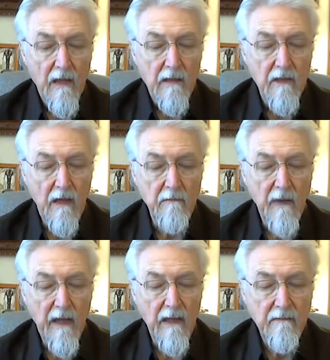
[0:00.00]
Young
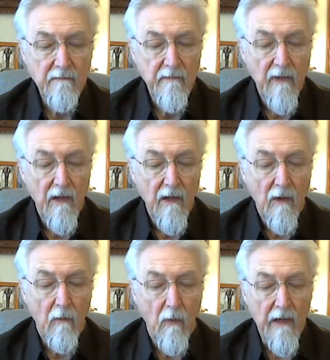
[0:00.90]
man,
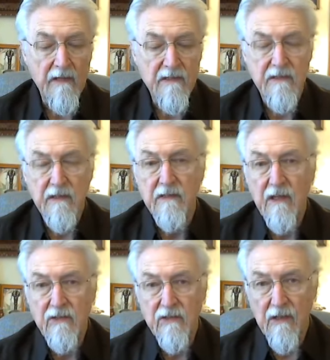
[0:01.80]
what is the
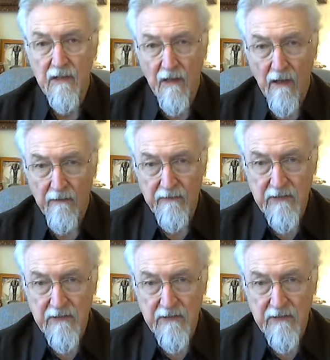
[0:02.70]
teaching of